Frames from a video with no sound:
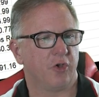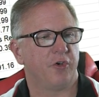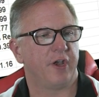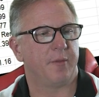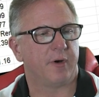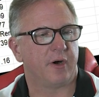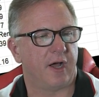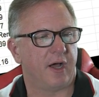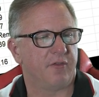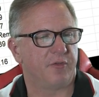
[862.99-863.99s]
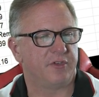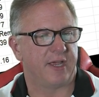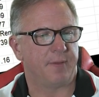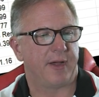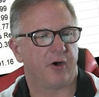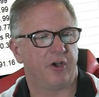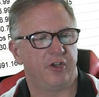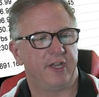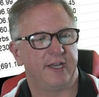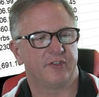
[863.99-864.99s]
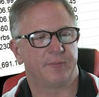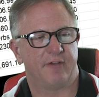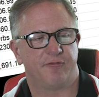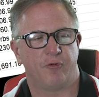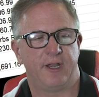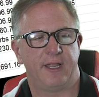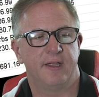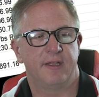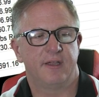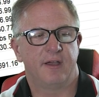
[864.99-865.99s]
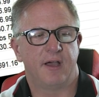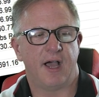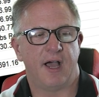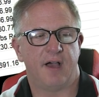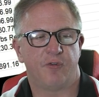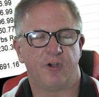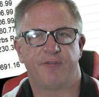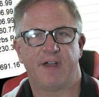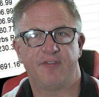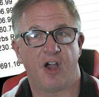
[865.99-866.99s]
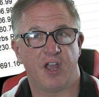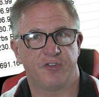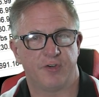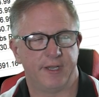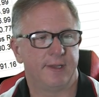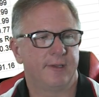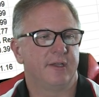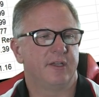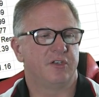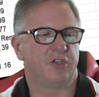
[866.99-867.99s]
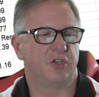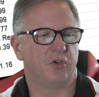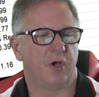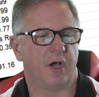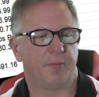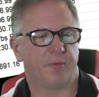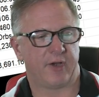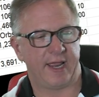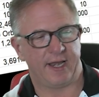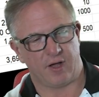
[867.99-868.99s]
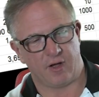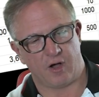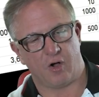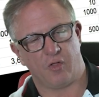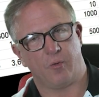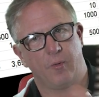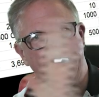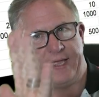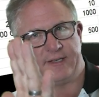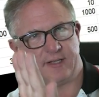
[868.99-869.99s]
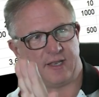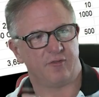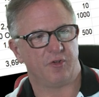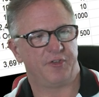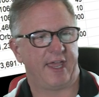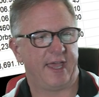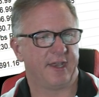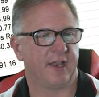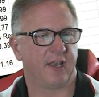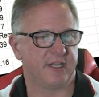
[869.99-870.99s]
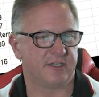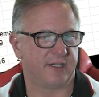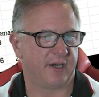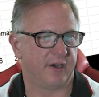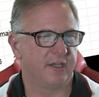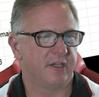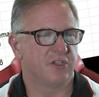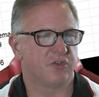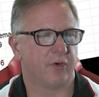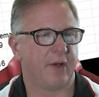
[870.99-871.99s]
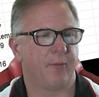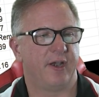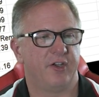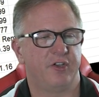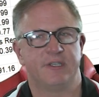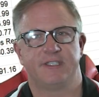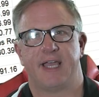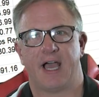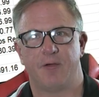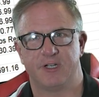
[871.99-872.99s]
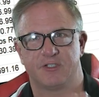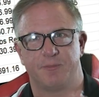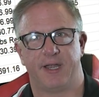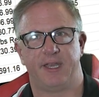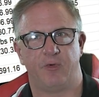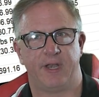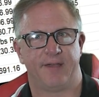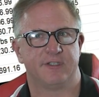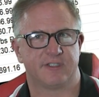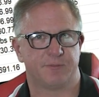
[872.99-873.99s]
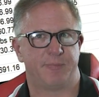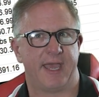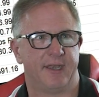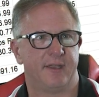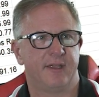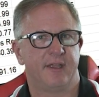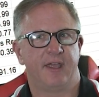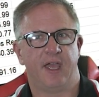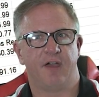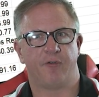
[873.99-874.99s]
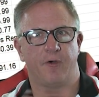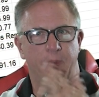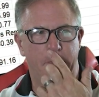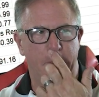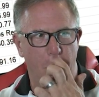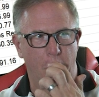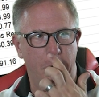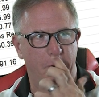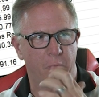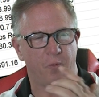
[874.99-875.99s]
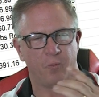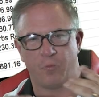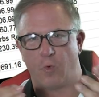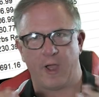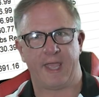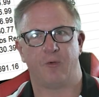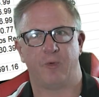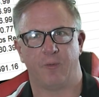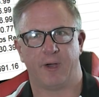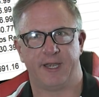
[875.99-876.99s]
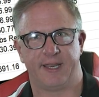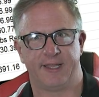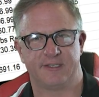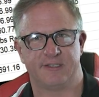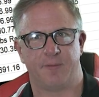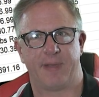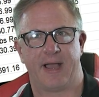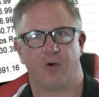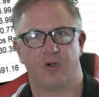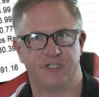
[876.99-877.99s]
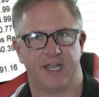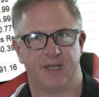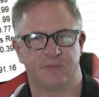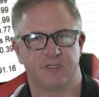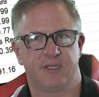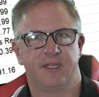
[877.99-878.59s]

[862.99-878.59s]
number of gem power you need is about 4,500 to upgrade all the way to level 10 legendary. So what I want to do is see how much money we'd have to spend if the only way we wanted to get the gem power gems